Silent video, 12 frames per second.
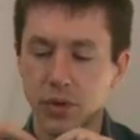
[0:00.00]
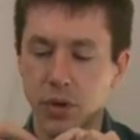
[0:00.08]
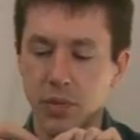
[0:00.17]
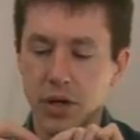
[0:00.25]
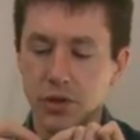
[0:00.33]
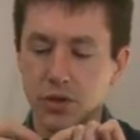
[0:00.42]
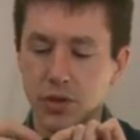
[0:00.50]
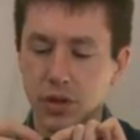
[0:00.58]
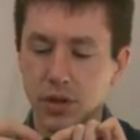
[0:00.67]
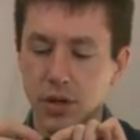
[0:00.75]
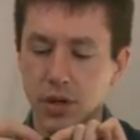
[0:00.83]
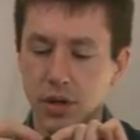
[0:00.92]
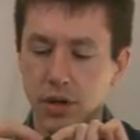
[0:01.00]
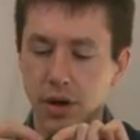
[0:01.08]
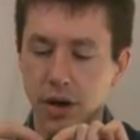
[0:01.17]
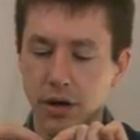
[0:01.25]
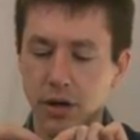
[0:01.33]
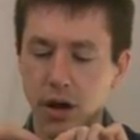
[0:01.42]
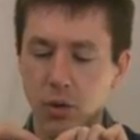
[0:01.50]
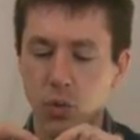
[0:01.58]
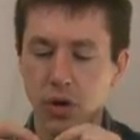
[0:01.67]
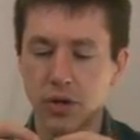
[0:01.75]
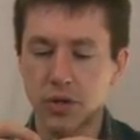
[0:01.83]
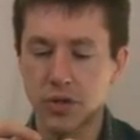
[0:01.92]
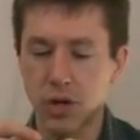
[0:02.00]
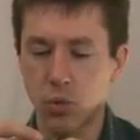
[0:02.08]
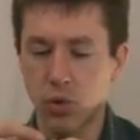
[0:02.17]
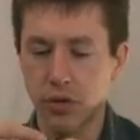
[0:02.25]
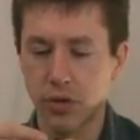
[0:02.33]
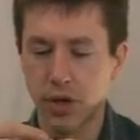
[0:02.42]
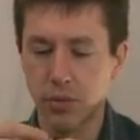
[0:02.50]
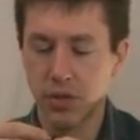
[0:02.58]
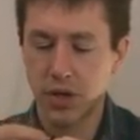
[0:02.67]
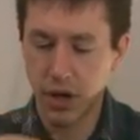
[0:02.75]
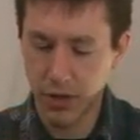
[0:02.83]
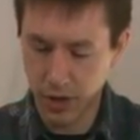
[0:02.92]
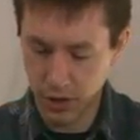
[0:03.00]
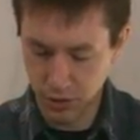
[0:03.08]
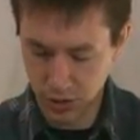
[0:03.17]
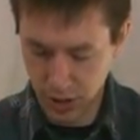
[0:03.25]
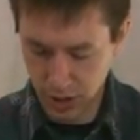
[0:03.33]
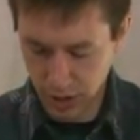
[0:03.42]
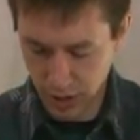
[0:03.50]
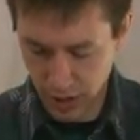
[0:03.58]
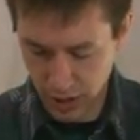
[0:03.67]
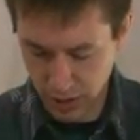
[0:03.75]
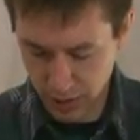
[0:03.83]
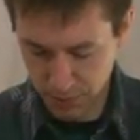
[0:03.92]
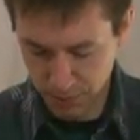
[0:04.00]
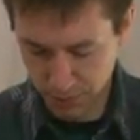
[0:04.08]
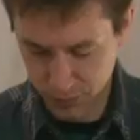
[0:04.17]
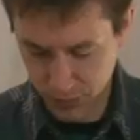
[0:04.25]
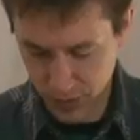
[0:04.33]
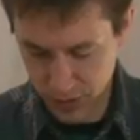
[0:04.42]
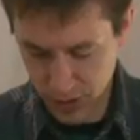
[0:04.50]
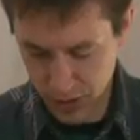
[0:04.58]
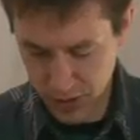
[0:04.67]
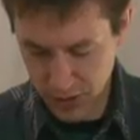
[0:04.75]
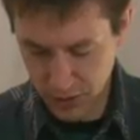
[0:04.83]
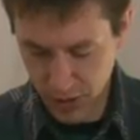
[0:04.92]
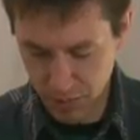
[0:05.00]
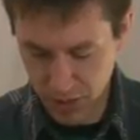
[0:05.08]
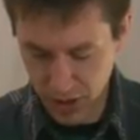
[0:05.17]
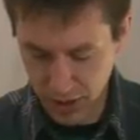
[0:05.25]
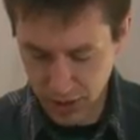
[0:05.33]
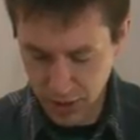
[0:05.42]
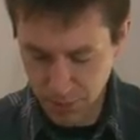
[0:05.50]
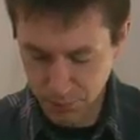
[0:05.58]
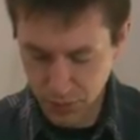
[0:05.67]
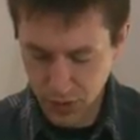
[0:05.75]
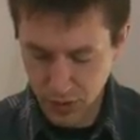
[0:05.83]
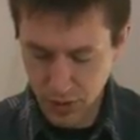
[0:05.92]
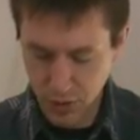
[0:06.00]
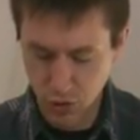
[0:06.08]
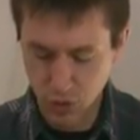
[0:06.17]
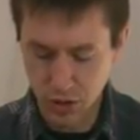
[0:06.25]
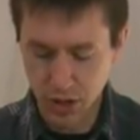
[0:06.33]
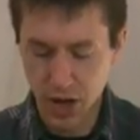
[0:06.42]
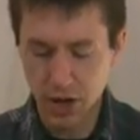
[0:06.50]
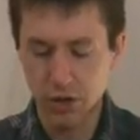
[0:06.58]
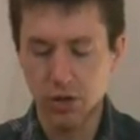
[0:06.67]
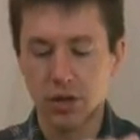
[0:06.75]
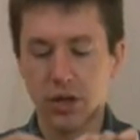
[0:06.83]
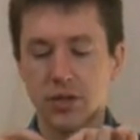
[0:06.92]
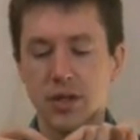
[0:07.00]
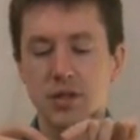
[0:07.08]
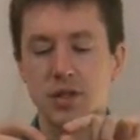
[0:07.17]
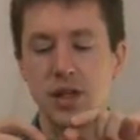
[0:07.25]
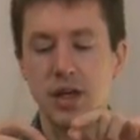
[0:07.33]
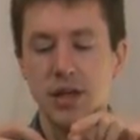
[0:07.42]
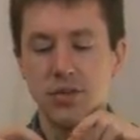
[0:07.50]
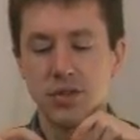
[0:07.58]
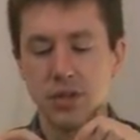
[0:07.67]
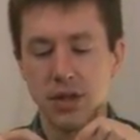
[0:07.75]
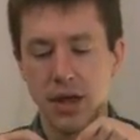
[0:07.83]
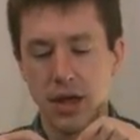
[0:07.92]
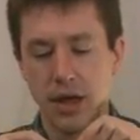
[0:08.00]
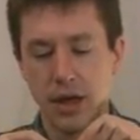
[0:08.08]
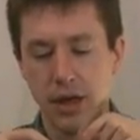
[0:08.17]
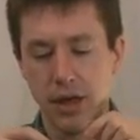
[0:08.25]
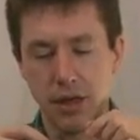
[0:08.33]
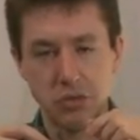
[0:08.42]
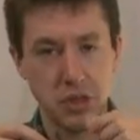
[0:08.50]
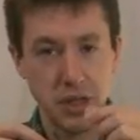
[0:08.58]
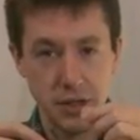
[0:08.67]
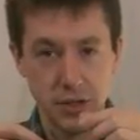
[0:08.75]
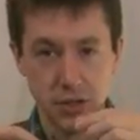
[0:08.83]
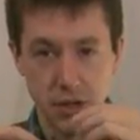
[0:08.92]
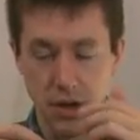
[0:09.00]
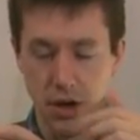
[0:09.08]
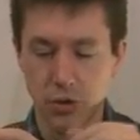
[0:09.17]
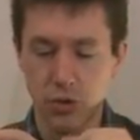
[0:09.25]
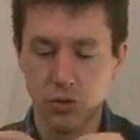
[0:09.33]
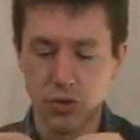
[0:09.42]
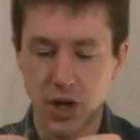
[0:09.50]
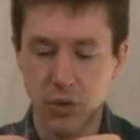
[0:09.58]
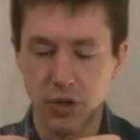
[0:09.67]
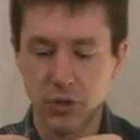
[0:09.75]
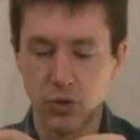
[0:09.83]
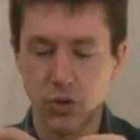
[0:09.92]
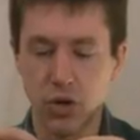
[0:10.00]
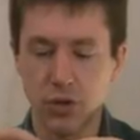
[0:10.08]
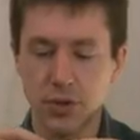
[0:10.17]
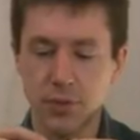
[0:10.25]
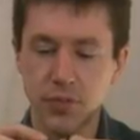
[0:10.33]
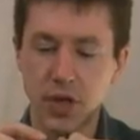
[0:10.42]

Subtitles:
I wanted to say one thing, but now that I look at it, I kind of take that back. You can kind of look at these leaves, at these and other Taiwanese oolongs.